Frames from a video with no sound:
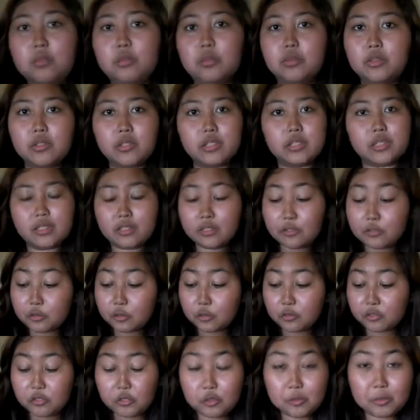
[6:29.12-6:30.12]
bought it
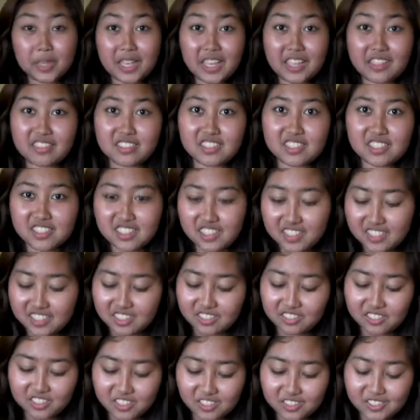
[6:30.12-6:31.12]
for £4 because
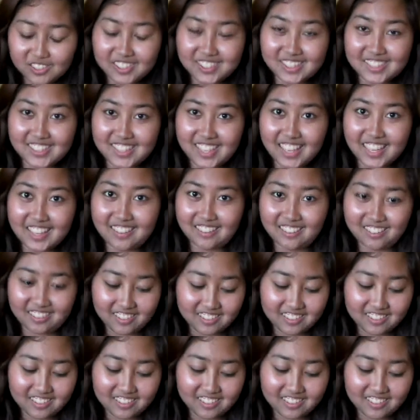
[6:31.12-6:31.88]
it was on sale.